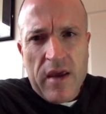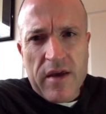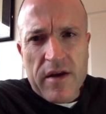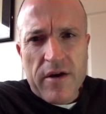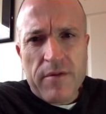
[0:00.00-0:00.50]

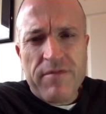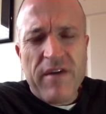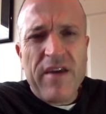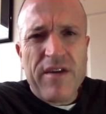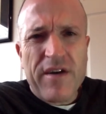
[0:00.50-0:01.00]
You know,
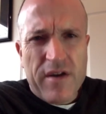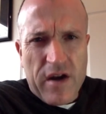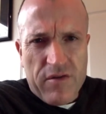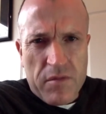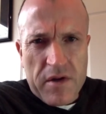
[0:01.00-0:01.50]
faith in our
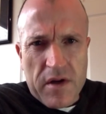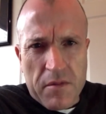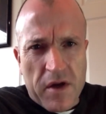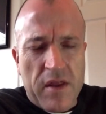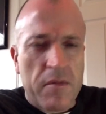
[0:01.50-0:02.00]
government
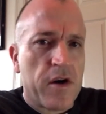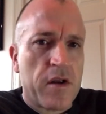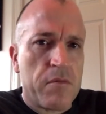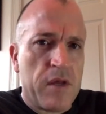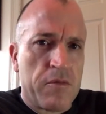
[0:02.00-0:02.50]
among the
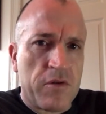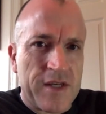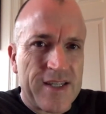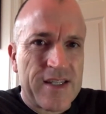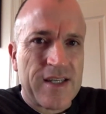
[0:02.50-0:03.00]
American people
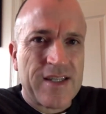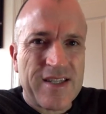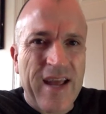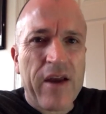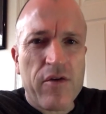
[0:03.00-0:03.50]
is
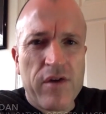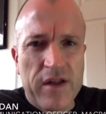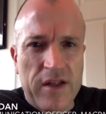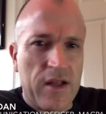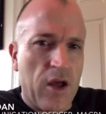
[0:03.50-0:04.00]

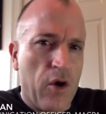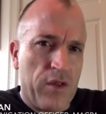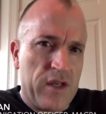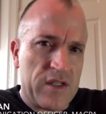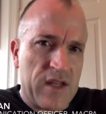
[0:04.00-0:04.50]
staggeringly low
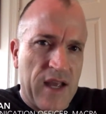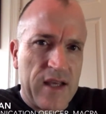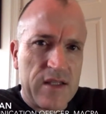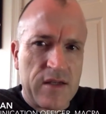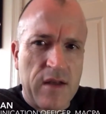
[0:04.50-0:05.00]
these
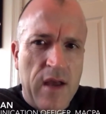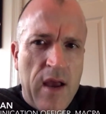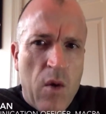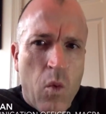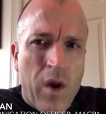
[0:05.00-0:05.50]
days, and
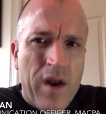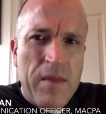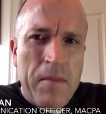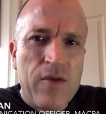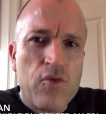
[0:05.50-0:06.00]
one of
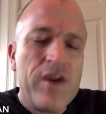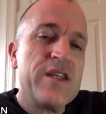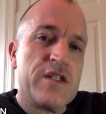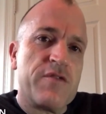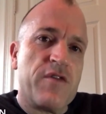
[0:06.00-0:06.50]
the main
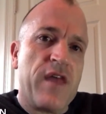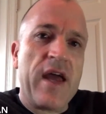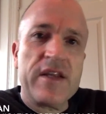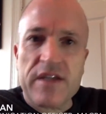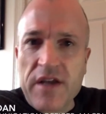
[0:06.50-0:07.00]
reasons for
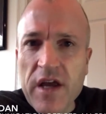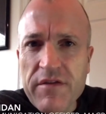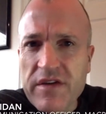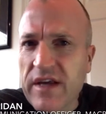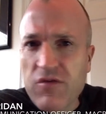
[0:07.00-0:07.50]
that is that none of
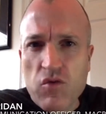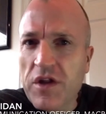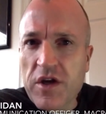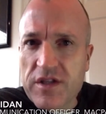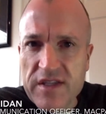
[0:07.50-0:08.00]
us have a
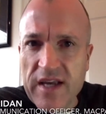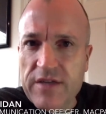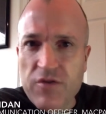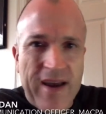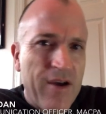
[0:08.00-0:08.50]
really good sense
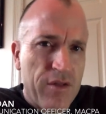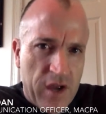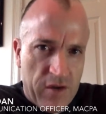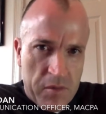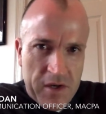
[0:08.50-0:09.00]
for how the
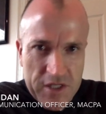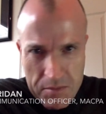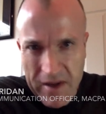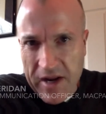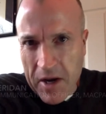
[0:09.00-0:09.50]
government is
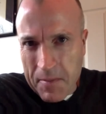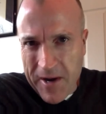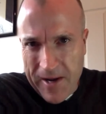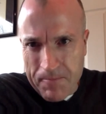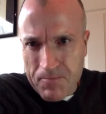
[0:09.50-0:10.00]
spending our
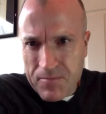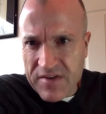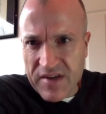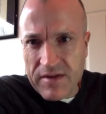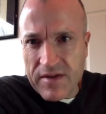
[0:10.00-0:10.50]
money.
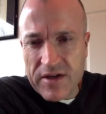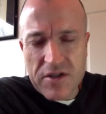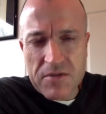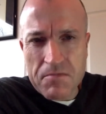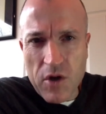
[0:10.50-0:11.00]
See,
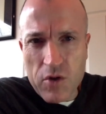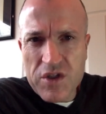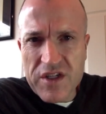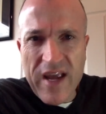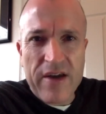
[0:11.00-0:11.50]
there's no
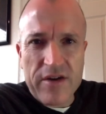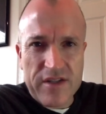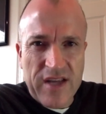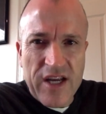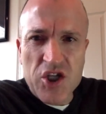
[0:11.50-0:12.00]

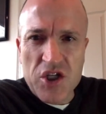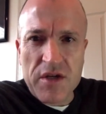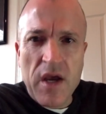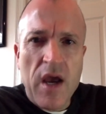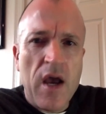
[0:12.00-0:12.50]

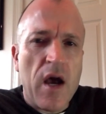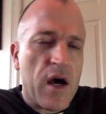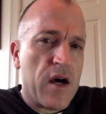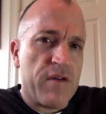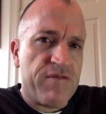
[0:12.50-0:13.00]
standardization
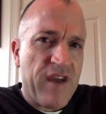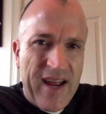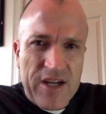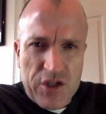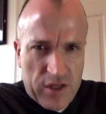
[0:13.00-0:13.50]
of
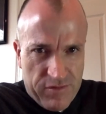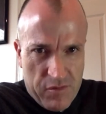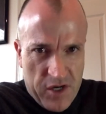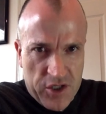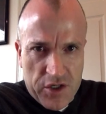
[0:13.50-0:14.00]
financial
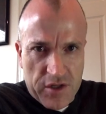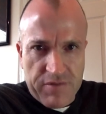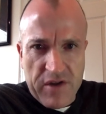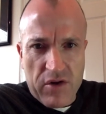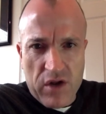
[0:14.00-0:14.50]
information in the
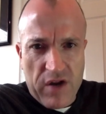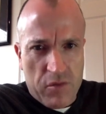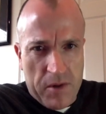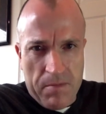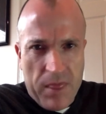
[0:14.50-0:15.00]
federal
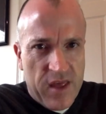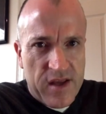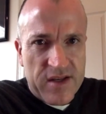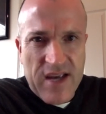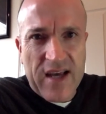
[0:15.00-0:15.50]
government.
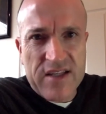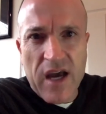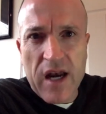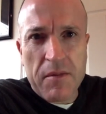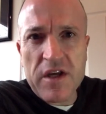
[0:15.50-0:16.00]
The
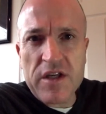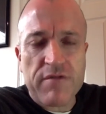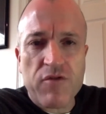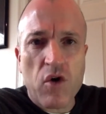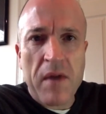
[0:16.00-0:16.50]
taxonomies
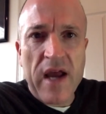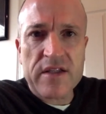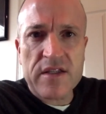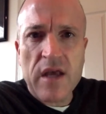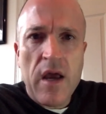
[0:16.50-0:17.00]
and
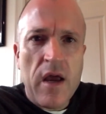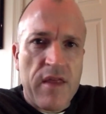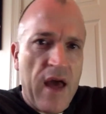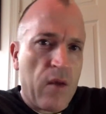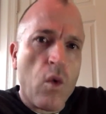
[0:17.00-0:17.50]
formats
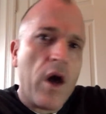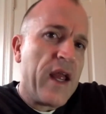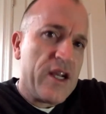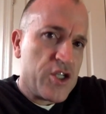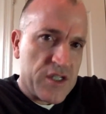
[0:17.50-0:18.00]
that one
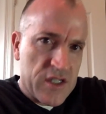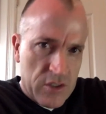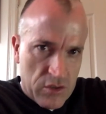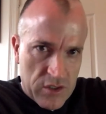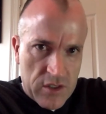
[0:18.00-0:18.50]
agency
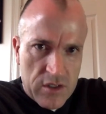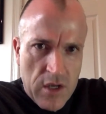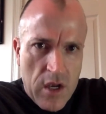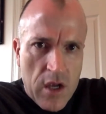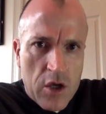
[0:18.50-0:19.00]
uses
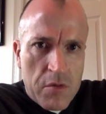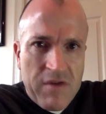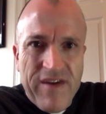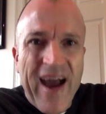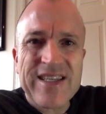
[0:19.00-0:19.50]
could be
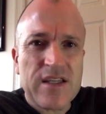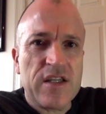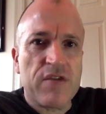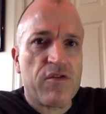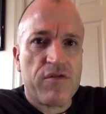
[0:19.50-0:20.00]
vastly
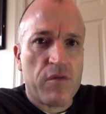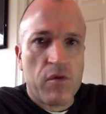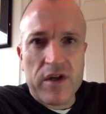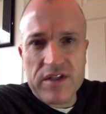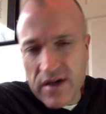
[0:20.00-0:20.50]
different from the
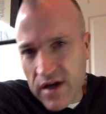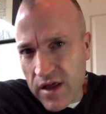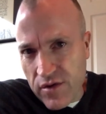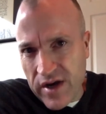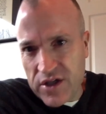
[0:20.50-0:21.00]
ones that
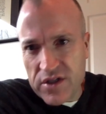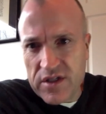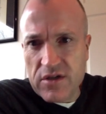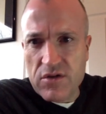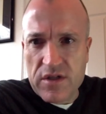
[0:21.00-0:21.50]
another
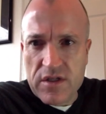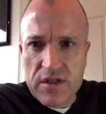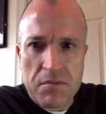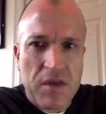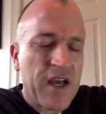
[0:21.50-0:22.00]
agency
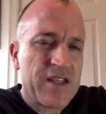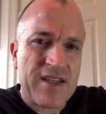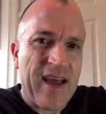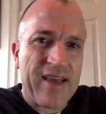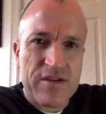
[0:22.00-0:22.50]
uses, and because of
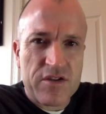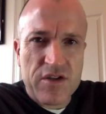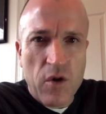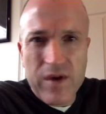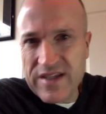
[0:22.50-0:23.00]
that, there's
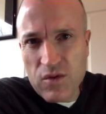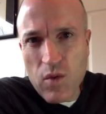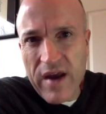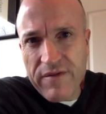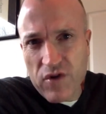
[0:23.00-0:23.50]
no easy
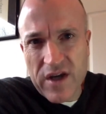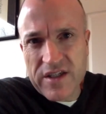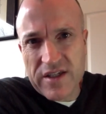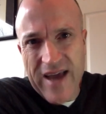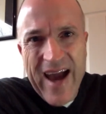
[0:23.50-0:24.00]
way for
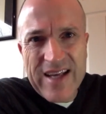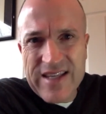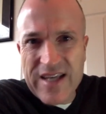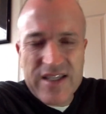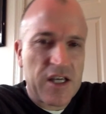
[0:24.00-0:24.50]
us to
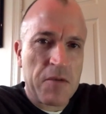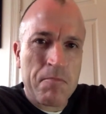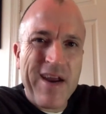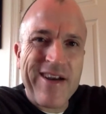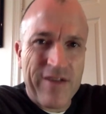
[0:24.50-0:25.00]
access and
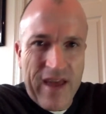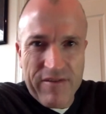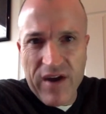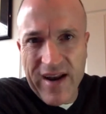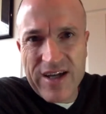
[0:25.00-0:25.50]
compare
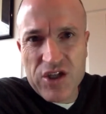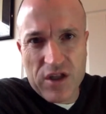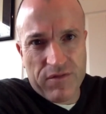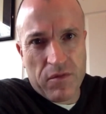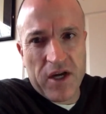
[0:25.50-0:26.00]
that
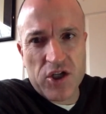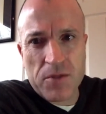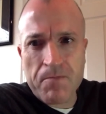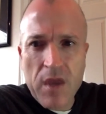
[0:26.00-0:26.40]
financial information.